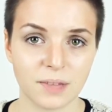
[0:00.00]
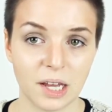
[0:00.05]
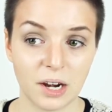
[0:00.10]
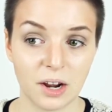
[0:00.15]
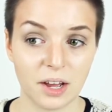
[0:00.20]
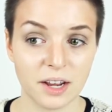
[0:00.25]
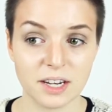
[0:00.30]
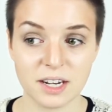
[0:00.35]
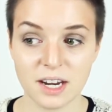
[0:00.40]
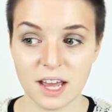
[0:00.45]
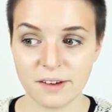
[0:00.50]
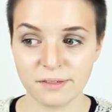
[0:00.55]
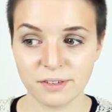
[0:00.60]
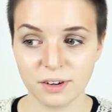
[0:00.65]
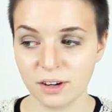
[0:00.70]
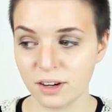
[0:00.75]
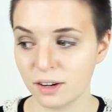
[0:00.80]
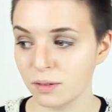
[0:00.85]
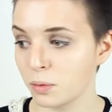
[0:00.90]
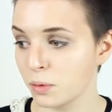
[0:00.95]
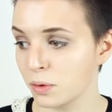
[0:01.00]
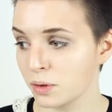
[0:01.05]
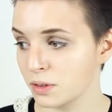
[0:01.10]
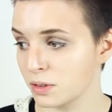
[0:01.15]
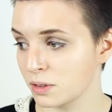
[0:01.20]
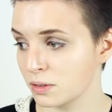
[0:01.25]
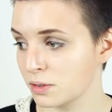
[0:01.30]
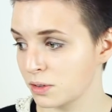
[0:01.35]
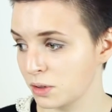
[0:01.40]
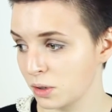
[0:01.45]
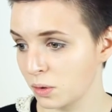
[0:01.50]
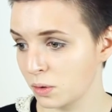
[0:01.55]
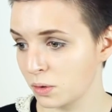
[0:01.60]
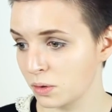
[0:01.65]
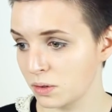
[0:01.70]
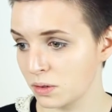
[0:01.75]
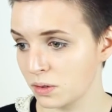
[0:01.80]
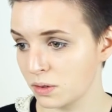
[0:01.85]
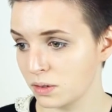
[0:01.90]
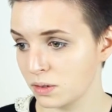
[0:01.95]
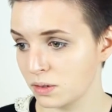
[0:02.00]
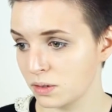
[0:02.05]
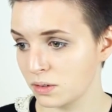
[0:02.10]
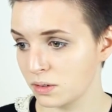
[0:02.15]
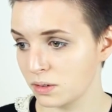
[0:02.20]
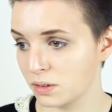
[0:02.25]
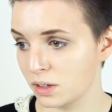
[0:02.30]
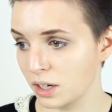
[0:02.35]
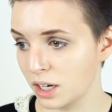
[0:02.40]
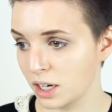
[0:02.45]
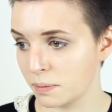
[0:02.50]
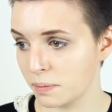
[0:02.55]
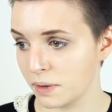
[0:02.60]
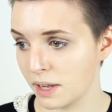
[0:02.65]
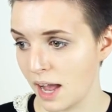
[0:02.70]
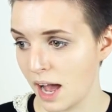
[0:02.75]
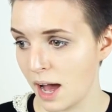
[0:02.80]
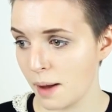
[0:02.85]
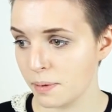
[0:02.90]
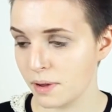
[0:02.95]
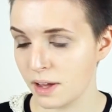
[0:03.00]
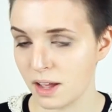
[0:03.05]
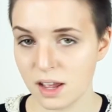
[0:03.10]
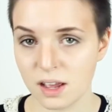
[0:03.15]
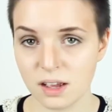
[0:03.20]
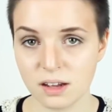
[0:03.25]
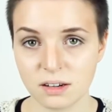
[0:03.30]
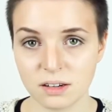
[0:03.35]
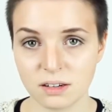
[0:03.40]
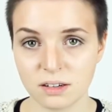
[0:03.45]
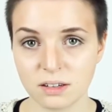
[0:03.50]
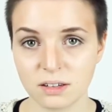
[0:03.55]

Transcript: And I never would have thought I'd be happy.